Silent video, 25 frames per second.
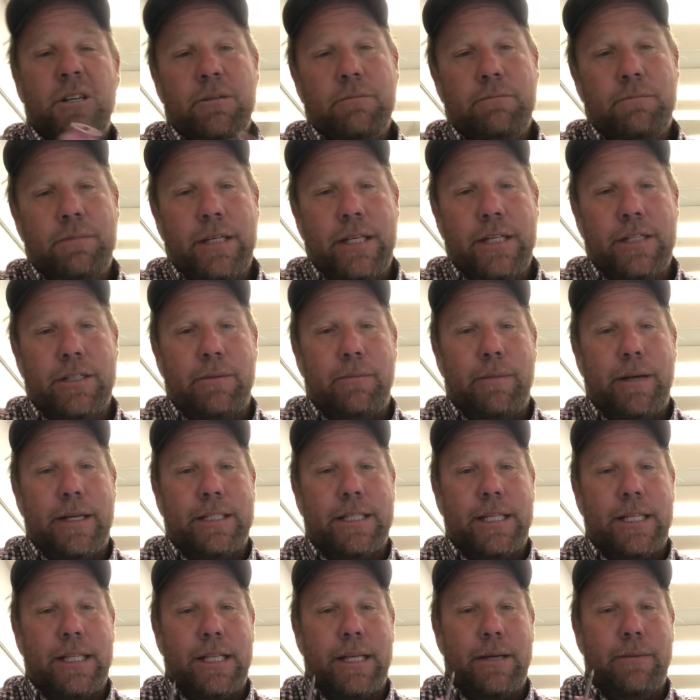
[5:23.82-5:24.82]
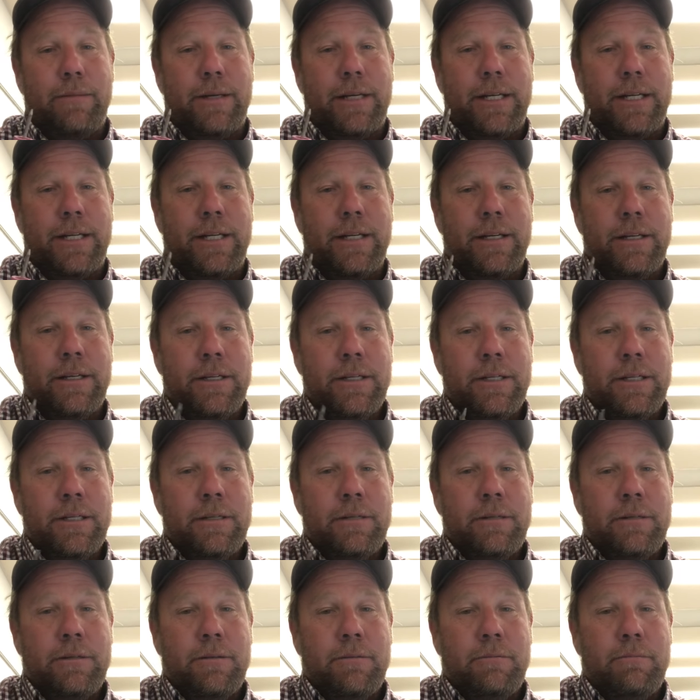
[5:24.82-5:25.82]
These are basically limited
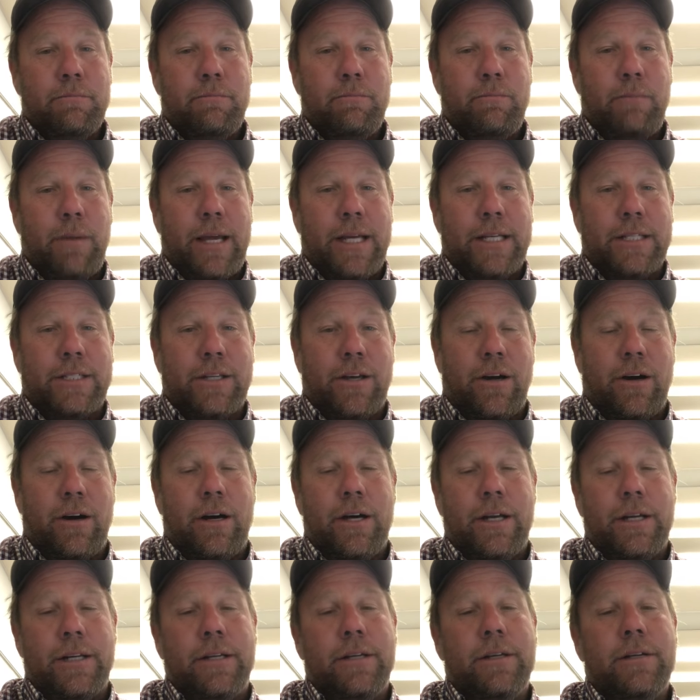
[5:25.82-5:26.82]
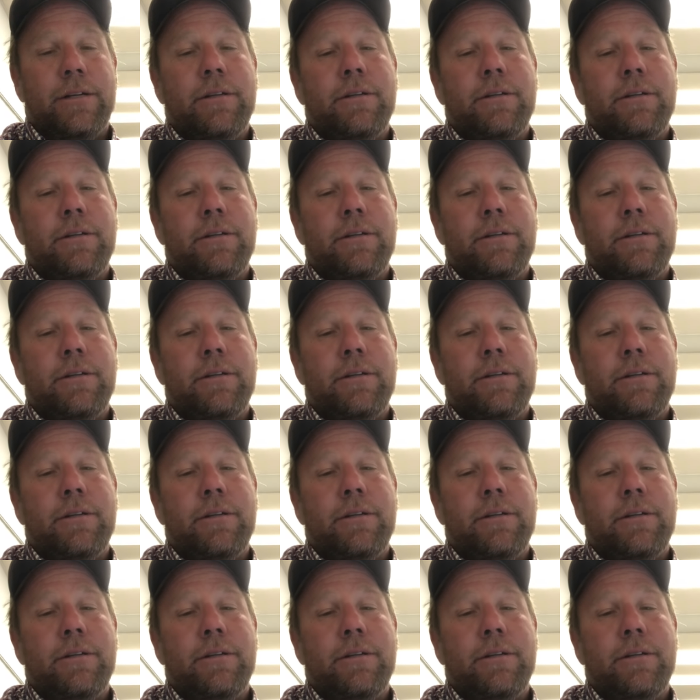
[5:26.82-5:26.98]
based on